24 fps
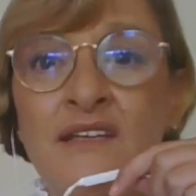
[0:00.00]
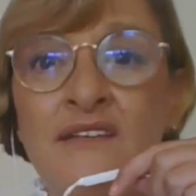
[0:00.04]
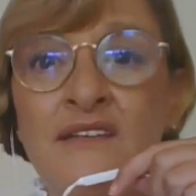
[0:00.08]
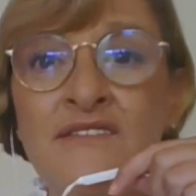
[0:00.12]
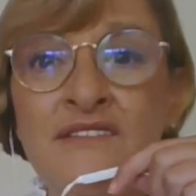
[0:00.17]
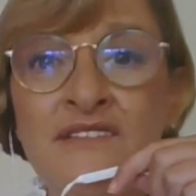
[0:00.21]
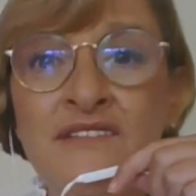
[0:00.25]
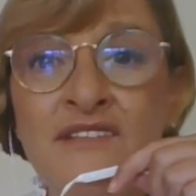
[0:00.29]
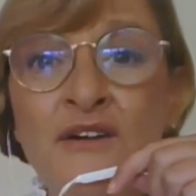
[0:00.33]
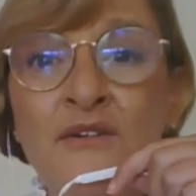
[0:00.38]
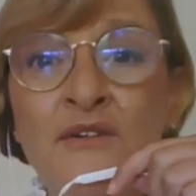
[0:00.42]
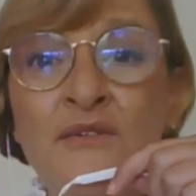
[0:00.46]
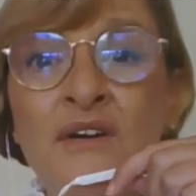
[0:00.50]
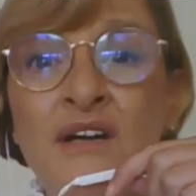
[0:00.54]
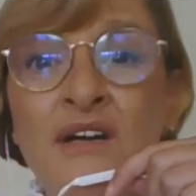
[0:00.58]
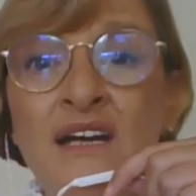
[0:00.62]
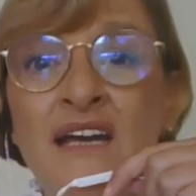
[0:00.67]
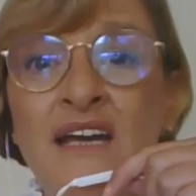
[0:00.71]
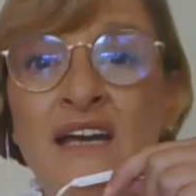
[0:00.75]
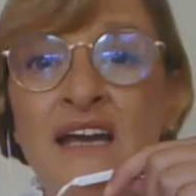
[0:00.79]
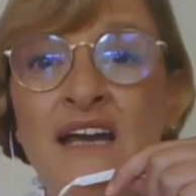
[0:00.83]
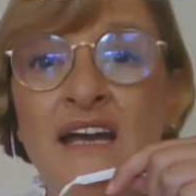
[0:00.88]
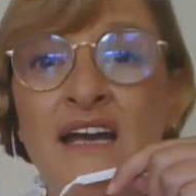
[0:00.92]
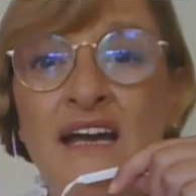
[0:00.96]
So,
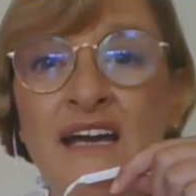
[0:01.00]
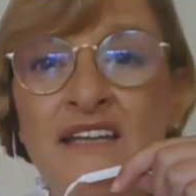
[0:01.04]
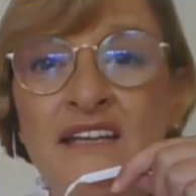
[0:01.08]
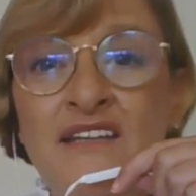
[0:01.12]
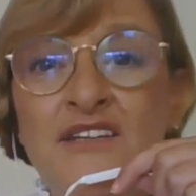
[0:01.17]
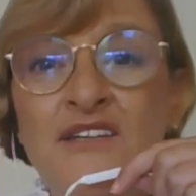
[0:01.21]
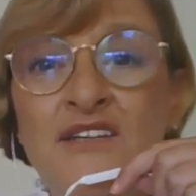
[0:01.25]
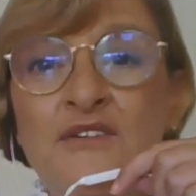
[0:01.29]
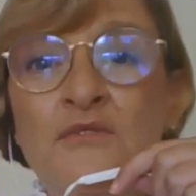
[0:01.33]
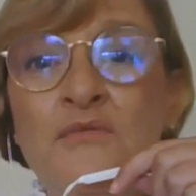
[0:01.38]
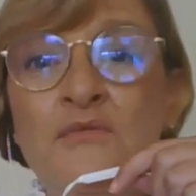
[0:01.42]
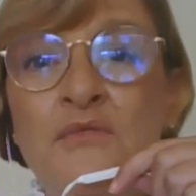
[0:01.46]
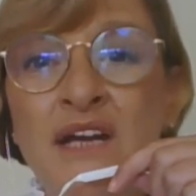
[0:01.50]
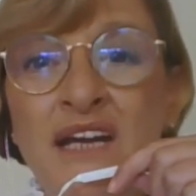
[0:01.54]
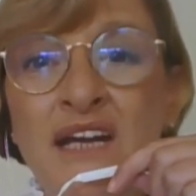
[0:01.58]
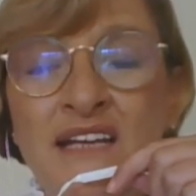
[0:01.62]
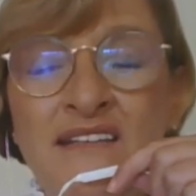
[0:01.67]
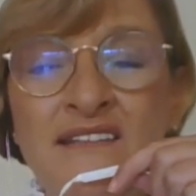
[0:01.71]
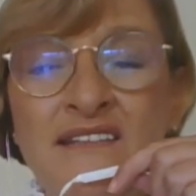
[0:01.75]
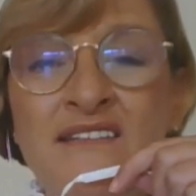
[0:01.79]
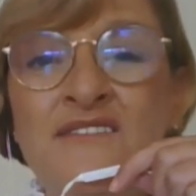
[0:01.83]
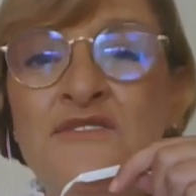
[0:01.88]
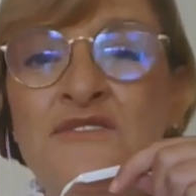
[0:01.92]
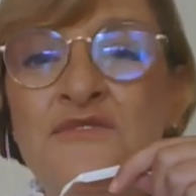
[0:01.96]
and you
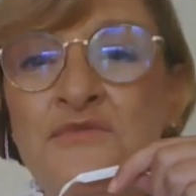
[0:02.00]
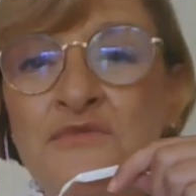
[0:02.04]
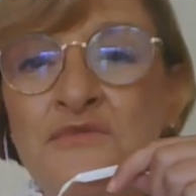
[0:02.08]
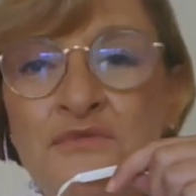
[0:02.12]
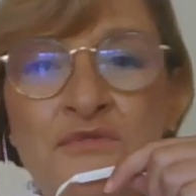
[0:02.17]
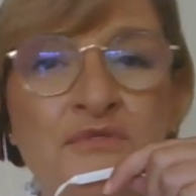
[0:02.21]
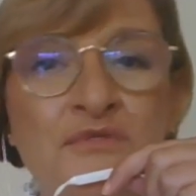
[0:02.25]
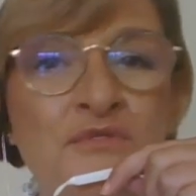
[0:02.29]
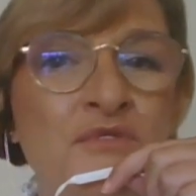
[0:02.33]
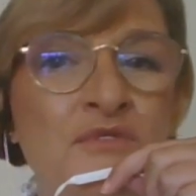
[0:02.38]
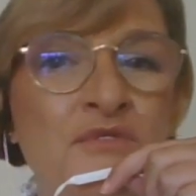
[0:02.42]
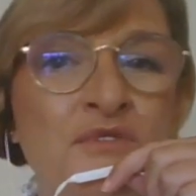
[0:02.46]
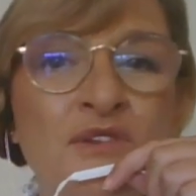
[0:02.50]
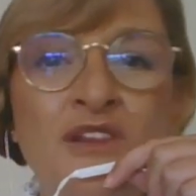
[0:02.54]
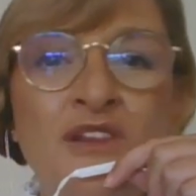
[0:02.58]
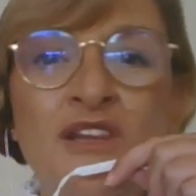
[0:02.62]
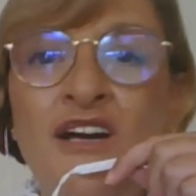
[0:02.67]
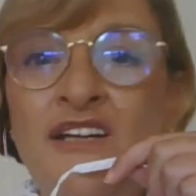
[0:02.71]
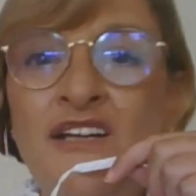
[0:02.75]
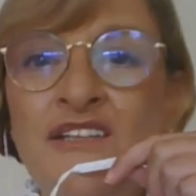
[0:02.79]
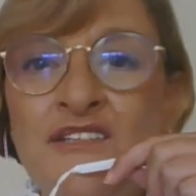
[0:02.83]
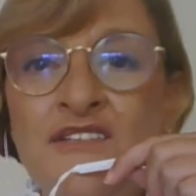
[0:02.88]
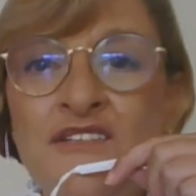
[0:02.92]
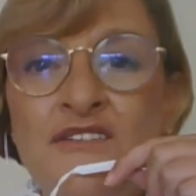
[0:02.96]
went through
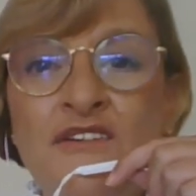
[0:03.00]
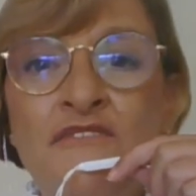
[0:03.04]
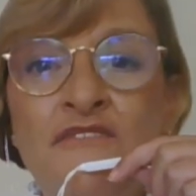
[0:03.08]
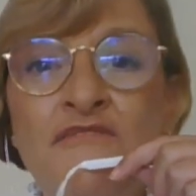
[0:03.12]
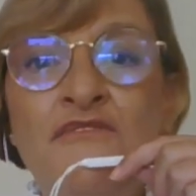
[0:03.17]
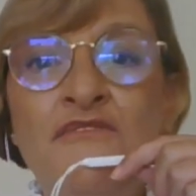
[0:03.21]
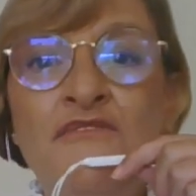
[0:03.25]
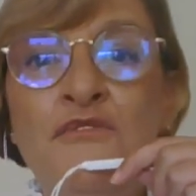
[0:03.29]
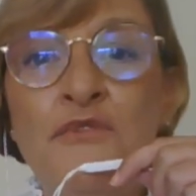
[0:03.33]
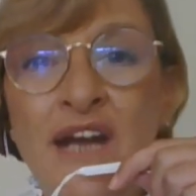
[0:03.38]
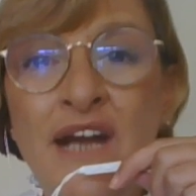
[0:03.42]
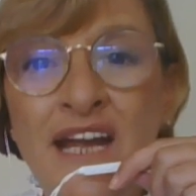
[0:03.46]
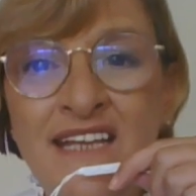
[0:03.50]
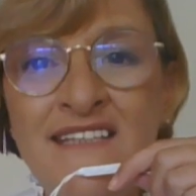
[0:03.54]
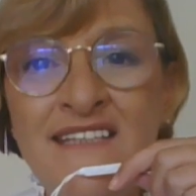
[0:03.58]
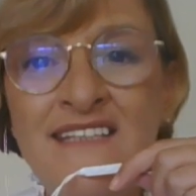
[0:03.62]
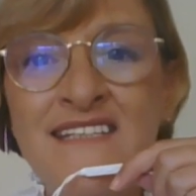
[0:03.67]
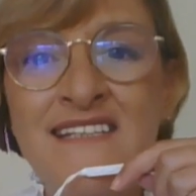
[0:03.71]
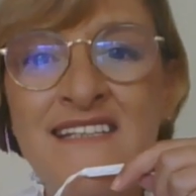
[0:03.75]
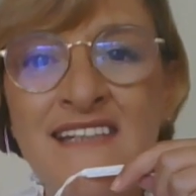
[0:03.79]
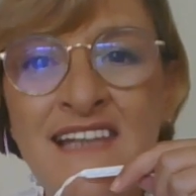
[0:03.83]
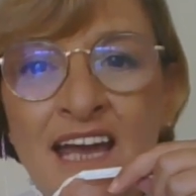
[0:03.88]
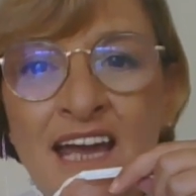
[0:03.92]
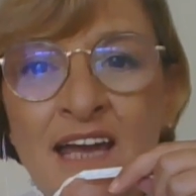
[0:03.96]
lots of grand
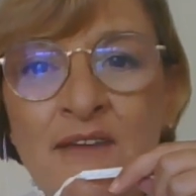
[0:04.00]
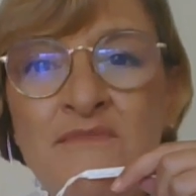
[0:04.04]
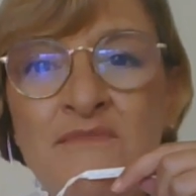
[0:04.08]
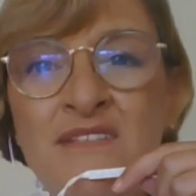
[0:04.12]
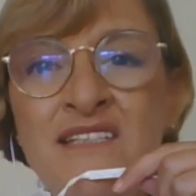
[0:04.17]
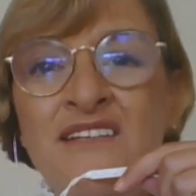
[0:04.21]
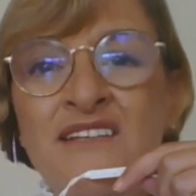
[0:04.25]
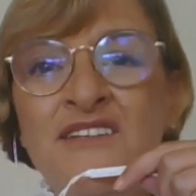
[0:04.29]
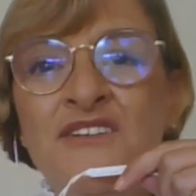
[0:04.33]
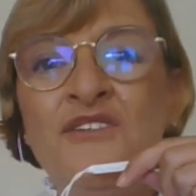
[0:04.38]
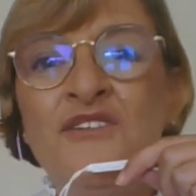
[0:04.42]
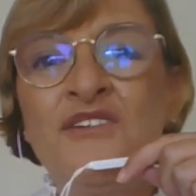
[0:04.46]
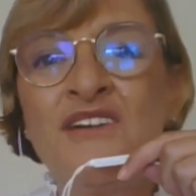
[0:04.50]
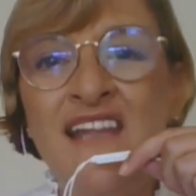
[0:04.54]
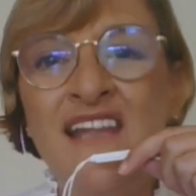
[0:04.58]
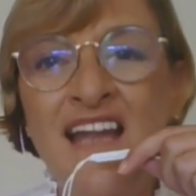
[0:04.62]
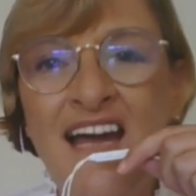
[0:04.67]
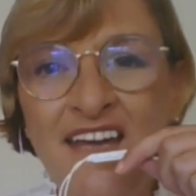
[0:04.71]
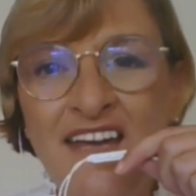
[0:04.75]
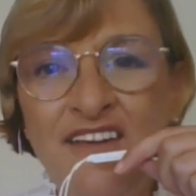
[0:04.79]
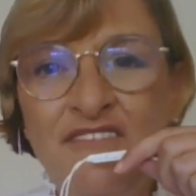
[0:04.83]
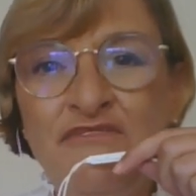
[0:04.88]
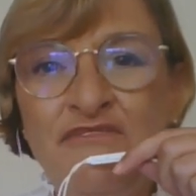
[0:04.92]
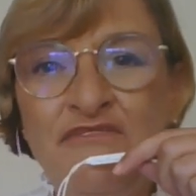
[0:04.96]
slams in your
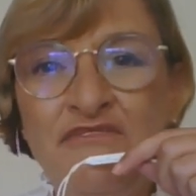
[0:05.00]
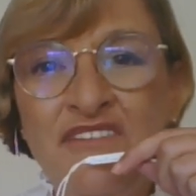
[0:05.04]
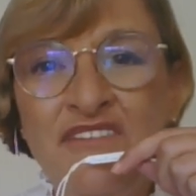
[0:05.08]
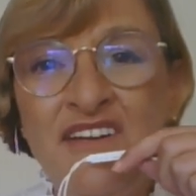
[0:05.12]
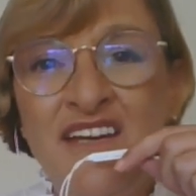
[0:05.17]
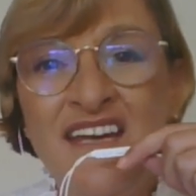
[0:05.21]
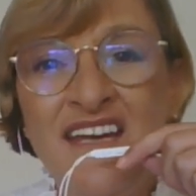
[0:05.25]
life